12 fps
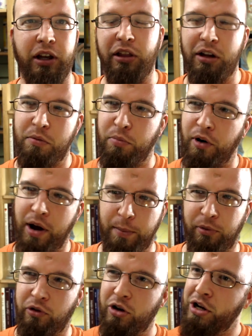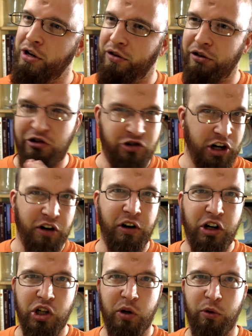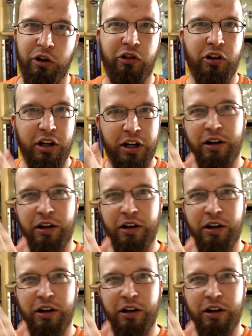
I think perhaps the generation which